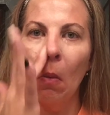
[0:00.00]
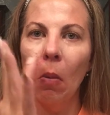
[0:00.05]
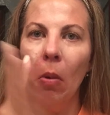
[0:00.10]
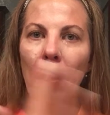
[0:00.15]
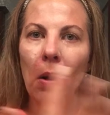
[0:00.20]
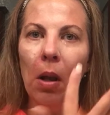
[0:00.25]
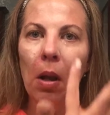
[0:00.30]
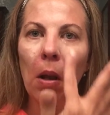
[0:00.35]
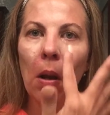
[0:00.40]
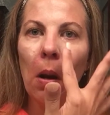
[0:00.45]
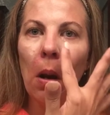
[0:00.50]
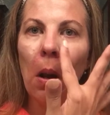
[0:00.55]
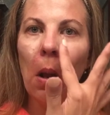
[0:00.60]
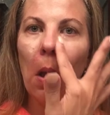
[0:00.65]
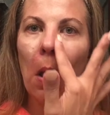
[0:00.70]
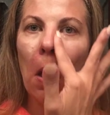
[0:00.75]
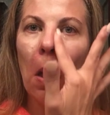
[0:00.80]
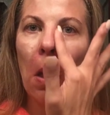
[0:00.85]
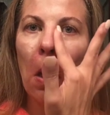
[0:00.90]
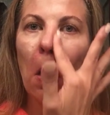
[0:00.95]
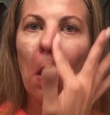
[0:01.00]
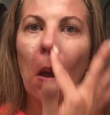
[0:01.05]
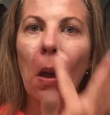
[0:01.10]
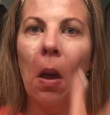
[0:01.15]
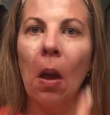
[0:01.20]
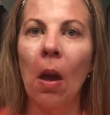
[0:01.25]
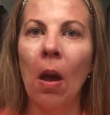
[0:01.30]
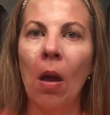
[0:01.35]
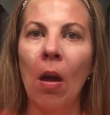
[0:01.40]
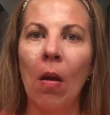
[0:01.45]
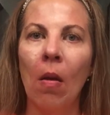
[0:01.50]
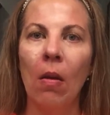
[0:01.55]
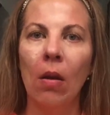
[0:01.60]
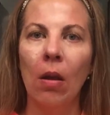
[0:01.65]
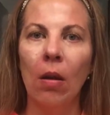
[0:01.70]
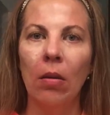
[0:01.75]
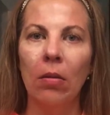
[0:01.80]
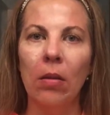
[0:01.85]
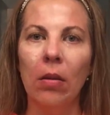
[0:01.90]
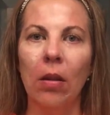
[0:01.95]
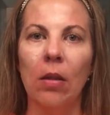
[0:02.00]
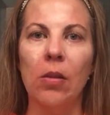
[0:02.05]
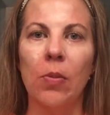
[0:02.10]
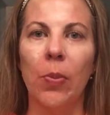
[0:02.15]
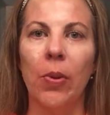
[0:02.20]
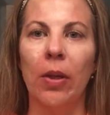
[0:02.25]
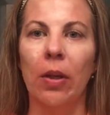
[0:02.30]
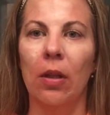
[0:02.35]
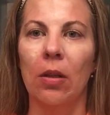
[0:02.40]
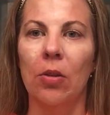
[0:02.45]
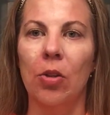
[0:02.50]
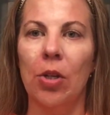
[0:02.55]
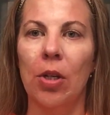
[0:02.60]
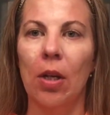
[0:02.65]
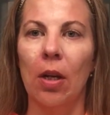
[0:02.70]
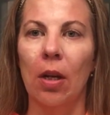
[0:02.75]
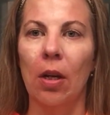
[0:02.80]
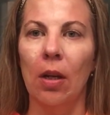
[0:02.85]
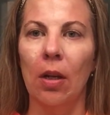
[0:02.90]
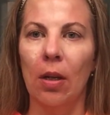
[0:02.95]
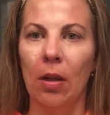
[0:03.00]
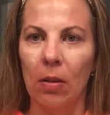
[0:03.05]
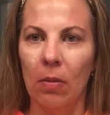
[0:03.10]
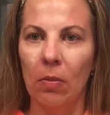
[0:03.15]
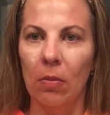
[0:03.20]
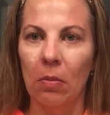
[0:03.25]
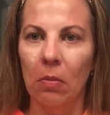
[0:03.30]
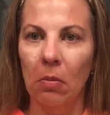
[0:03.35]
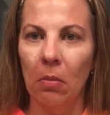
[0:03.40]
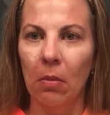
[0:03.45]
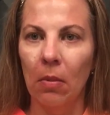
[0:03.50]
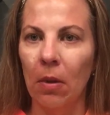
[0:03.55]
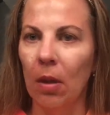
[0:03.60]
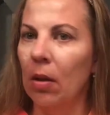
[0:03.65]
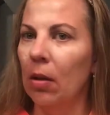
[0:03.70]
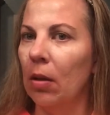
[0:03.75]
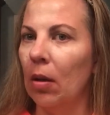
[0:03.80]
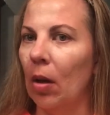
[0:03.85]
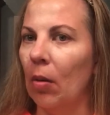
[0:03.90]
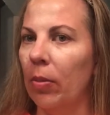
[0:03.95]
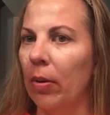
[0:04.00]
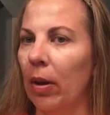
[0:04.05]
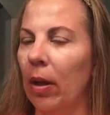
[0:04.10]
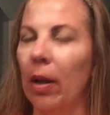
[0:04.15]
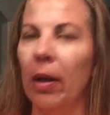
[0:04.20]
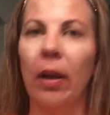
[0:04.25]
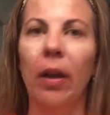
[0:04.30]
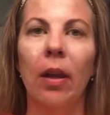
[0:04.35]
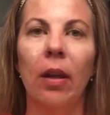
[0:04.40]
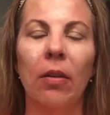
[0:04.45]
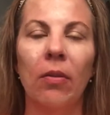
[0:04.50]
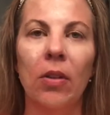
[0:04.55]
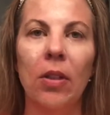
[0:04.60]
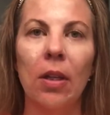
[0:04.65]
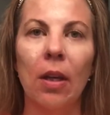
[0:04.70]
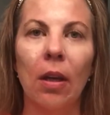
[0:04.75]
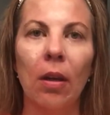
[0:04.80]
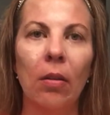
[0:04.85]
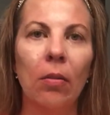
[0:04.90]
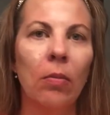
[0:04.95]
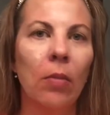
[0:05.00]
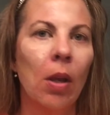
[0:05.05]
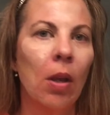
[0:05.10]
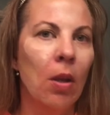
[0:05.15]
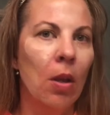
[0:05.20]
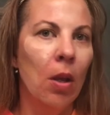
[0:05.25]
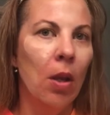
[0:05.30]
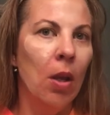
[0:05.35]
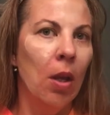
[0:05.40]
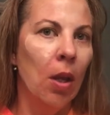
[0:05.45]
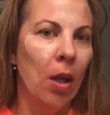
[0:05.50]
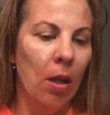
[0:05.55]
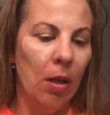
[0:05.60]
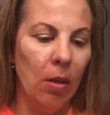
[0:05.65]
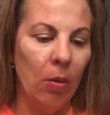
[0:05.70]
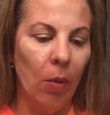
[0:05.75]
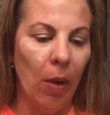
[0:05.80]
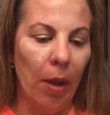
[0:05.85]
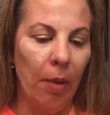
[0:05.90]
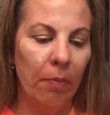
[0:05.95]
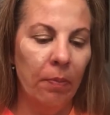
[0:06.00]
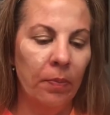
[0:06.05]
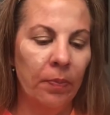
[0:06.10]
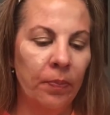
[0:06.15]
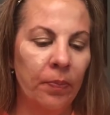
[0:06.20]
Pretty good, huh? I think that's a pretty good trick. Y'all probably can't even tell. Anyway,